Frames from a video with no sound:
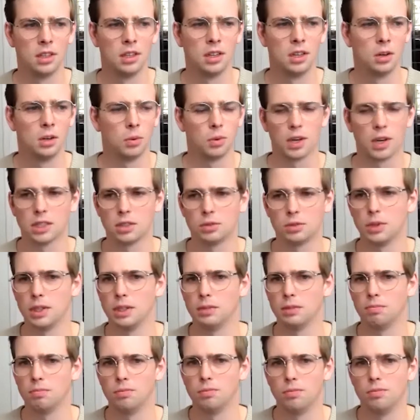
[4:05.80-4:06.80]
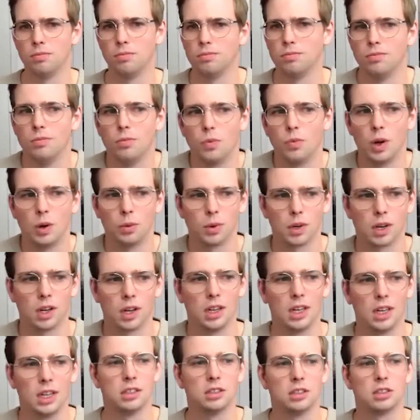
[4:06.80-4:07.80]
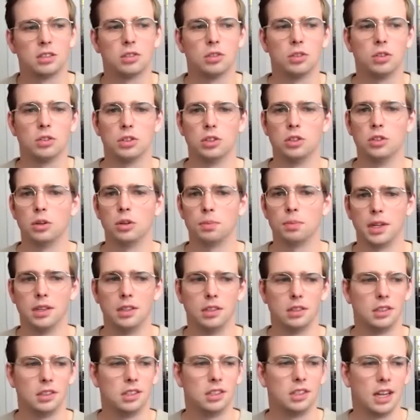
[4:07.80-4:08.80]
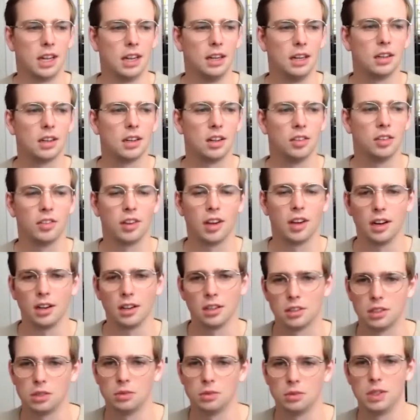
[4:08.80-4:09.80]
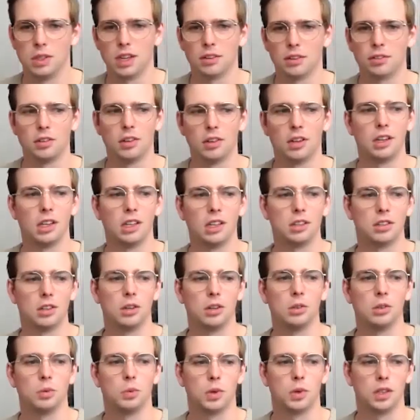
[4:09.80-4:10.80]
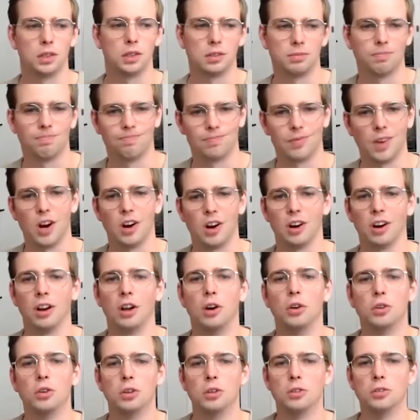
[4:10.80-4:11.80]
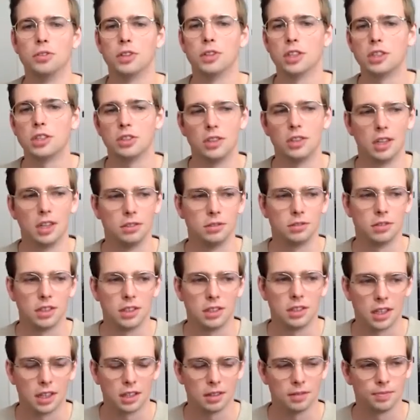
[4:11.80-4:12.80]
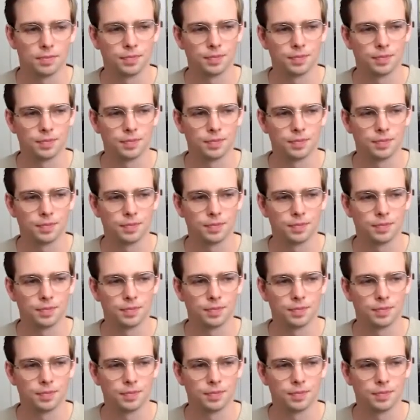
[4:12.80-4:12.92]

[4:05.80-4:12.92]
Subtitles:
Whereas we're going to install new dependencies in the container, so we definitely don't want our local virtual env in there.